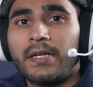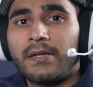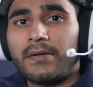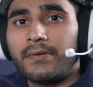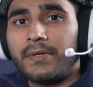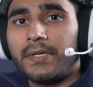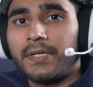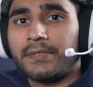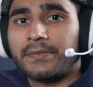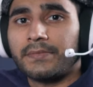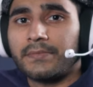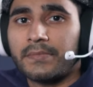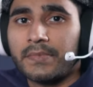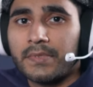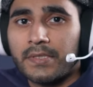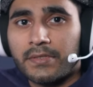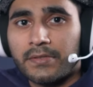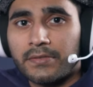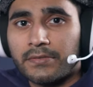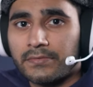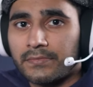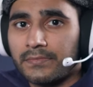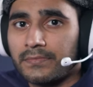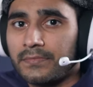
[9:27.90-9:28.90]
All right,
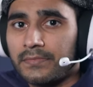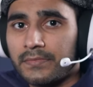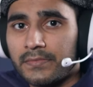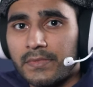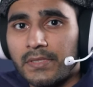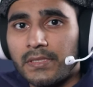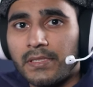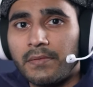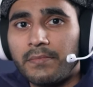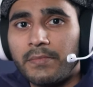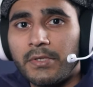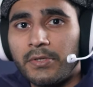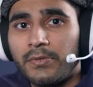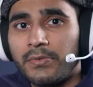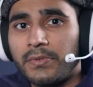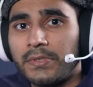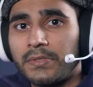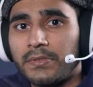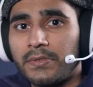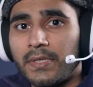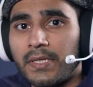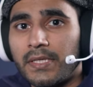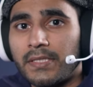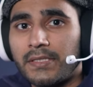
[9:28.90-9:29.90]
so let me know
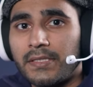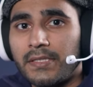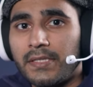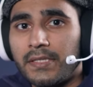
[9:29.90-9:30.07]
what you guys